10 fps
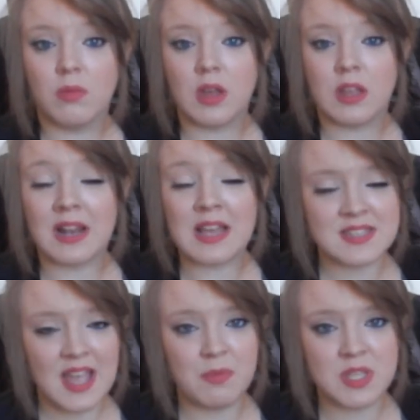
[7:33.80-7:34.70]
The
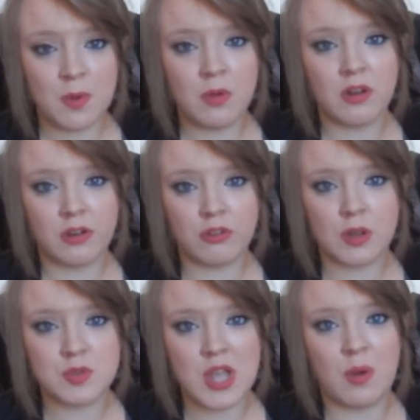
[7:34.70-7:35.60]
last time we spoken on the
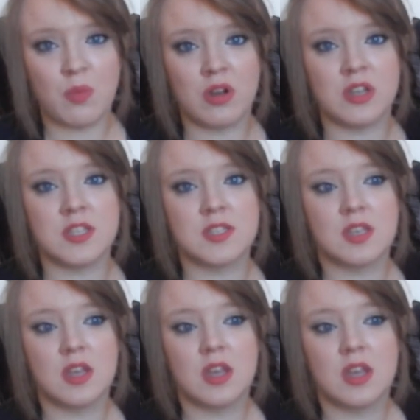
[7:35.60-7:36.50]
group chat was